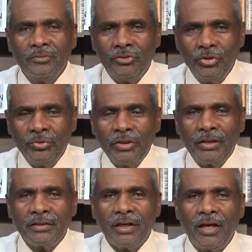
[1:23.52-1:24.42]
During
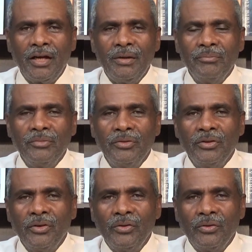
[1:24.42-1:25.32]
that time,
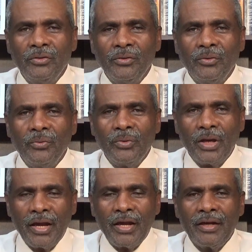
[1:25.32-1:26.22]
we
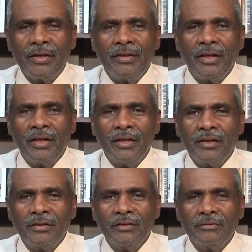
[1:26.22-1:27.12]
had a
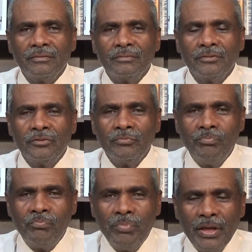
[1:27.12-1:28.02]

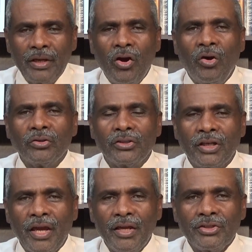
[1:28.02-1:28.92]
big
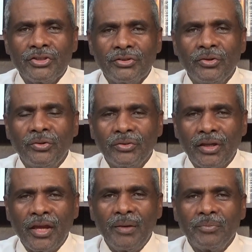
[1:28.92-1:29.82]
altercation on the
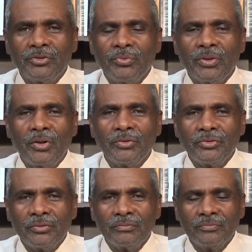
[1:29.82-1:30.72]
campus where there was
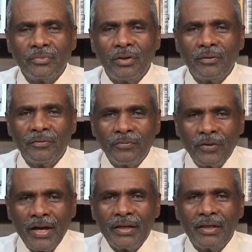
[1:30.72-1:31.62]
a
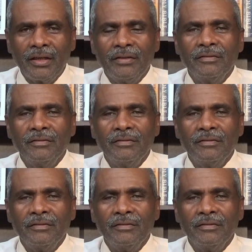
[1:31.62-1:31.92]
fighting